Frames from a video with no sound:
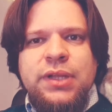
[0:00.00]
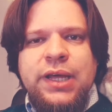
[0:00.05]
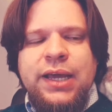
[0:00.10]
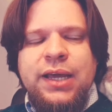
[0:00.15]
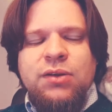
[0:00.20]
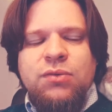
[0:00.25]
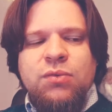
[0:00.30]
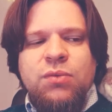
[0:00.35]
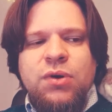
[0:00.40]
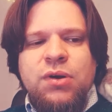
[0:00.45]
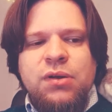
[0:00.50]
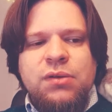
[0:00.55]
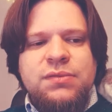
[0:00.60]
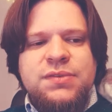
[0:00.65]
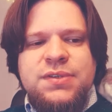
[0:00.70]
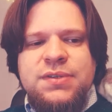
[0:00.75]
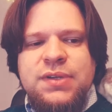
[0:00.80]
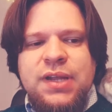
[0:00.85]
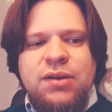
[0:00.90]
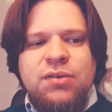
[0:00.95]
Like I don't want
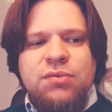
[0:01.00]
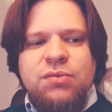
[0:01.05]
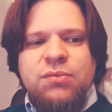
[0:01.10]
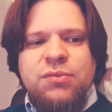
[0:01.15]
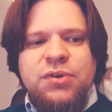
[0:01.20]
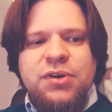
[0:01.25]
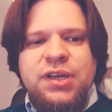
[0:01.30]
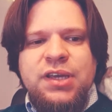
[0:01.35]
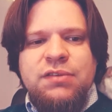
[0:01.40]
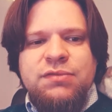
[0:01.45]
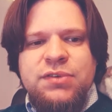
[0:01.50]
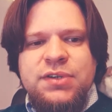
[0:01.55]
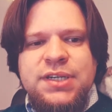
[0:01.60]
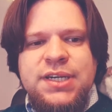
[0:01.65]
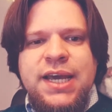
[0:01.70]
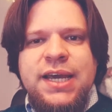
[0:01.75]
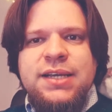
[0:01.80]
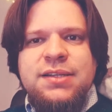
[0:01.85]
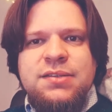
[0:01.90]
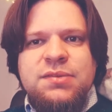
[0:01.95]
to I don't want to give a
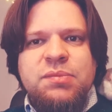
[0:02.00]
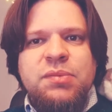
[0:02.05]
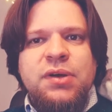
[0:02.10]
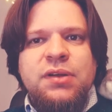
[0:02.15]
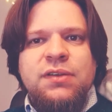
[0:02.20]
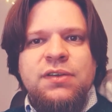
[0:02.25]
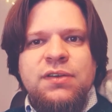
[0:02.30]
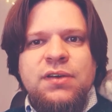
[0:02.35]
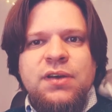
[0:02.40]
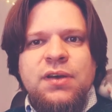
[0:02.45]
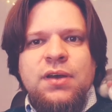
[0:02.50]
date, but